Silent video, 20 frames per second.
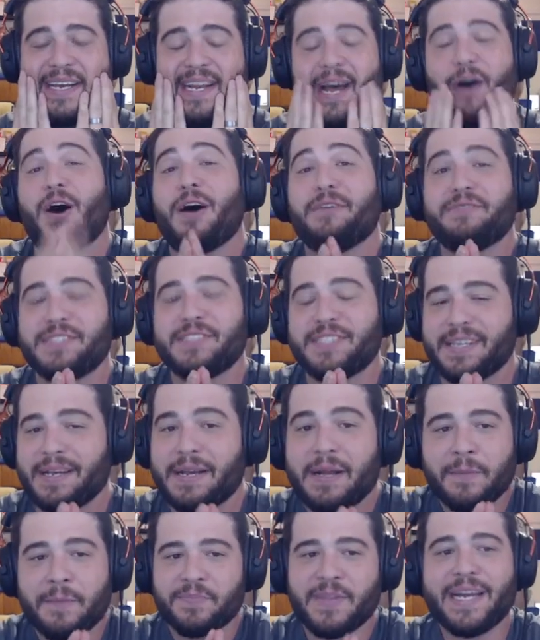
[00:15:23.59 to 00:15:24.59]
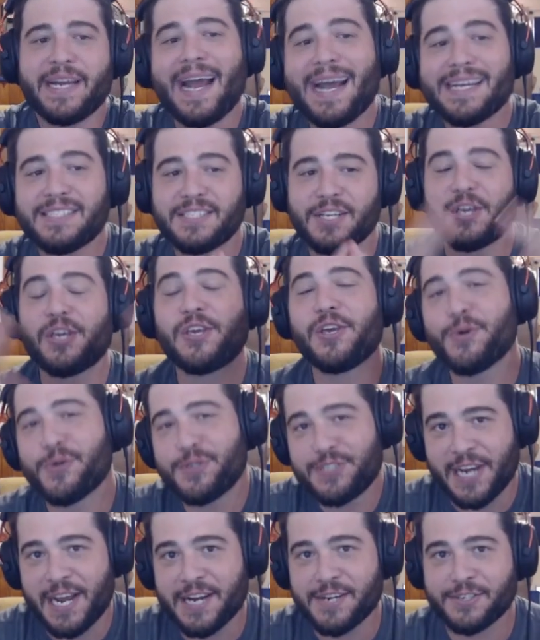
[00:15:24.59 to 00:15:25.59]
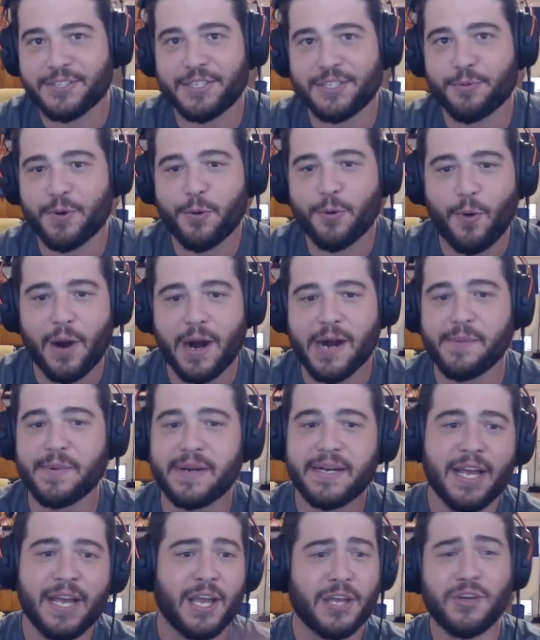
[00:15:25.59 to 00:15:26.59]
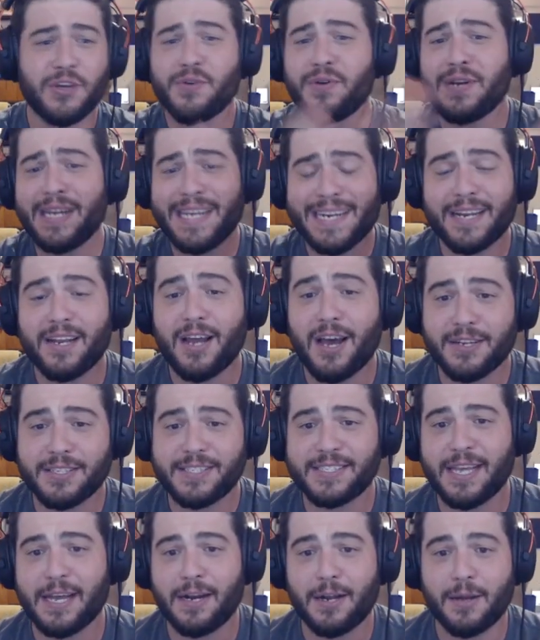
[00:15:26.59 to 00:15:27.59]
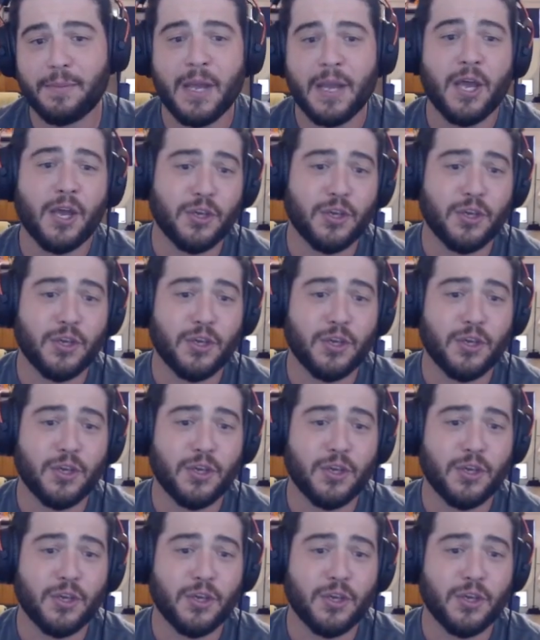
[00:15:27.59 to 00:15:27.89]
Now obviously, it has a huge energy requirement. You need a lot of setup.